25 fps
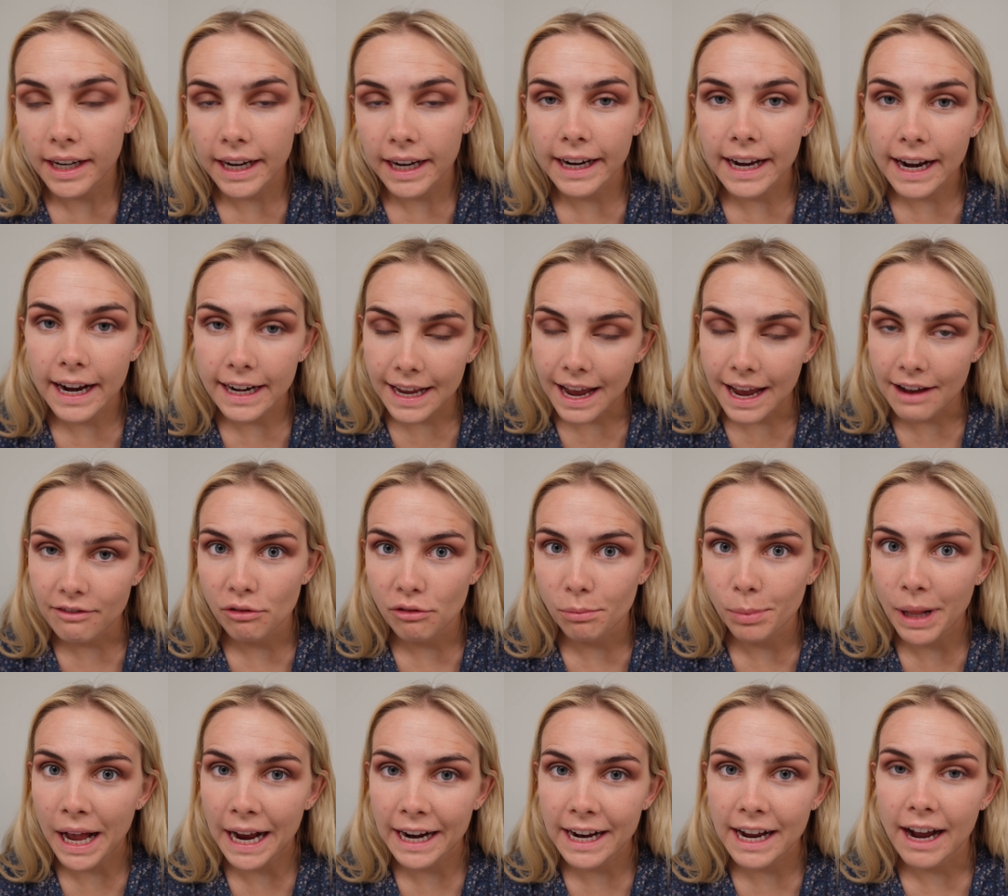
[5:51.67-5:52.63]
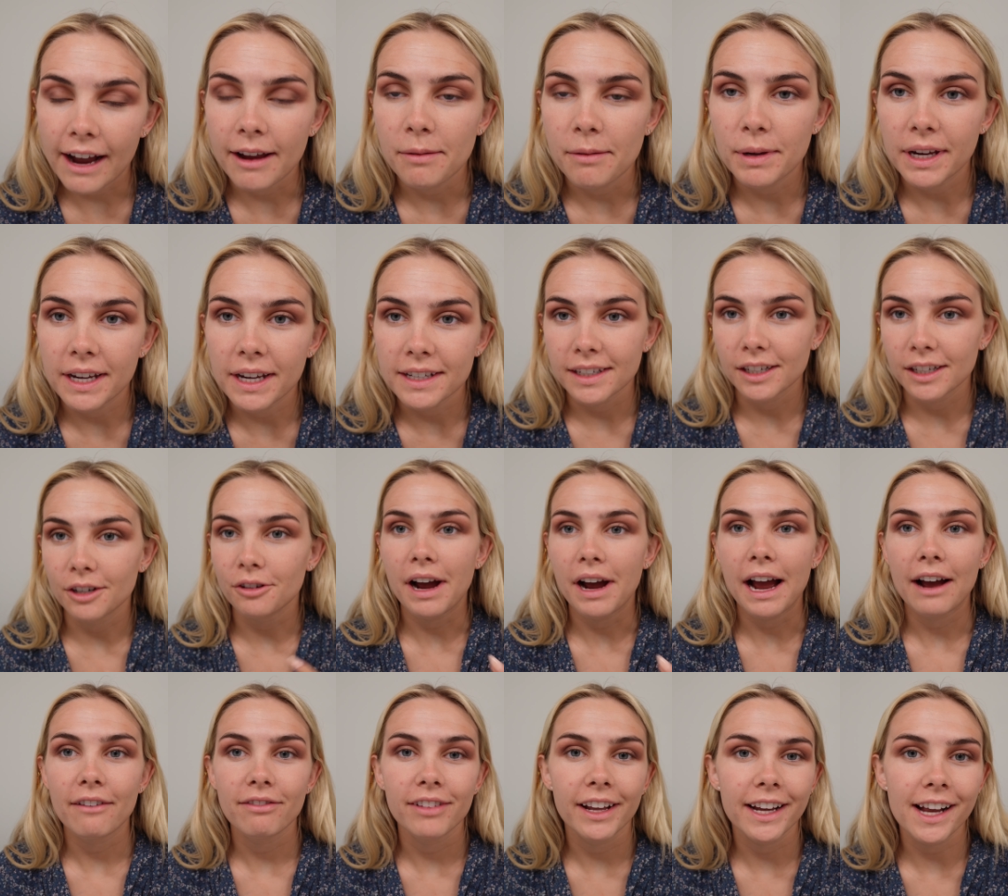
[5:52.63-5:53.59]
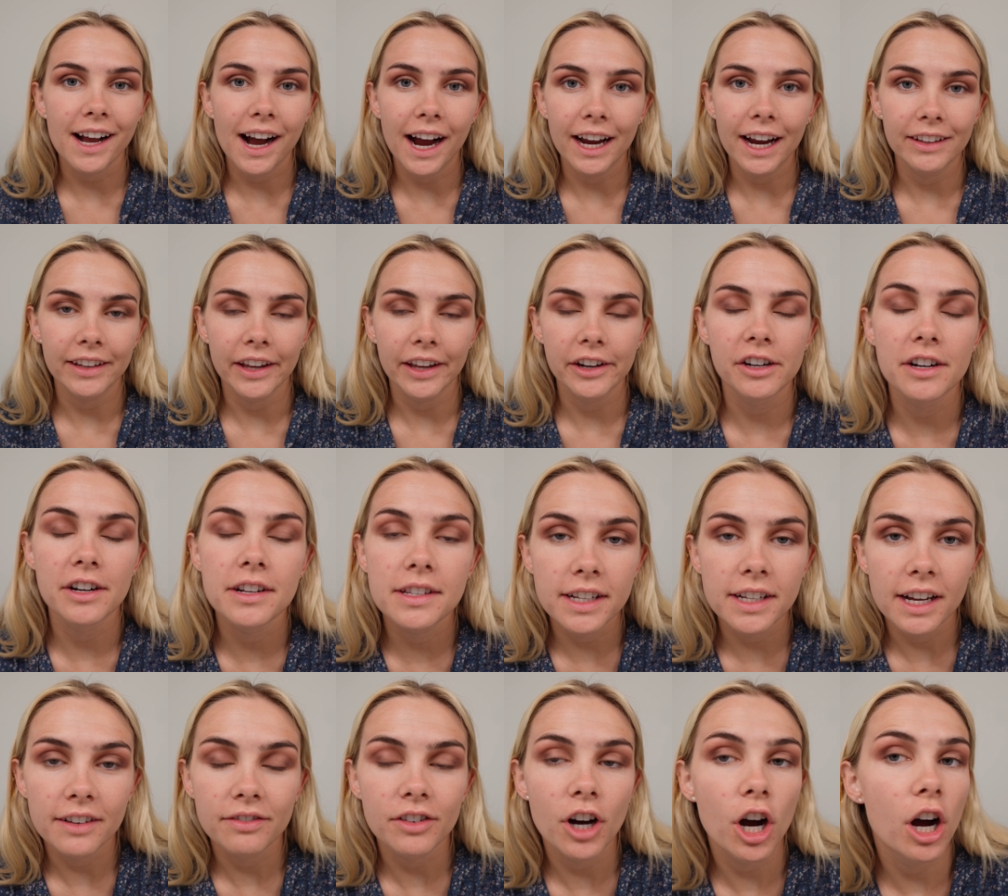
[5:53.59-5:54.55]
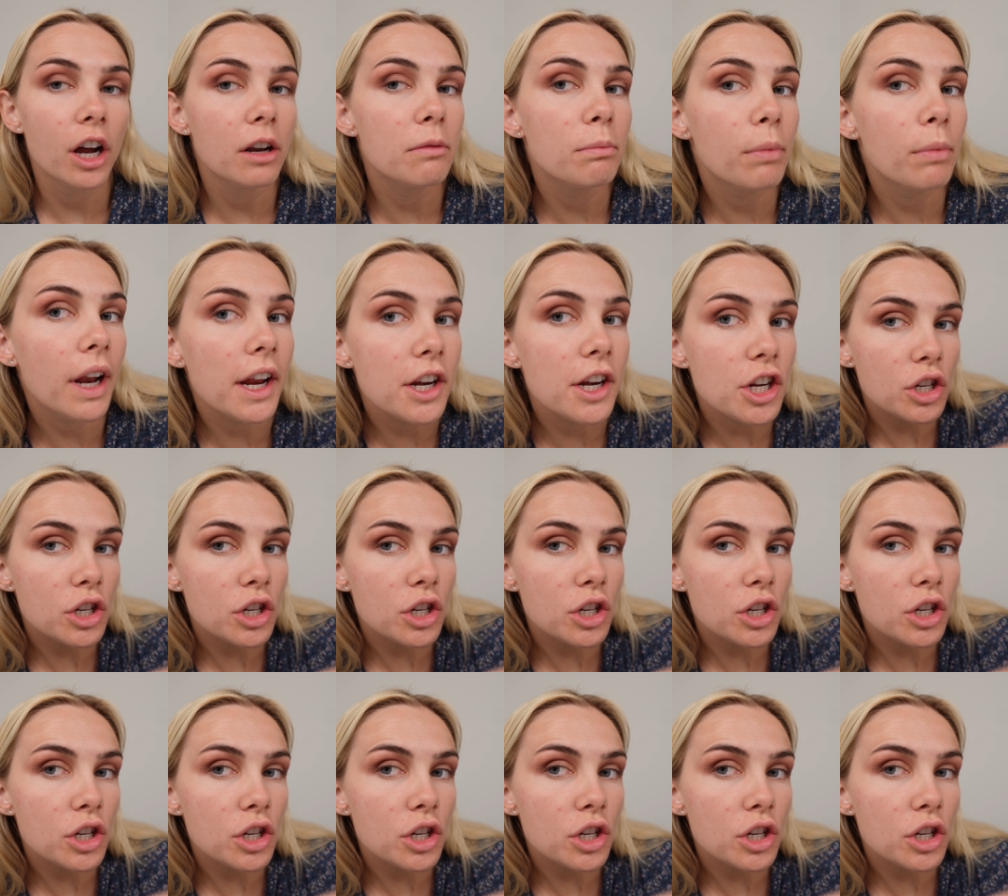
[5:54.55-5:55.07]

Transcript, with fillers: like I kind of have a black eye because I don't have like eyeliner and stuff on, but I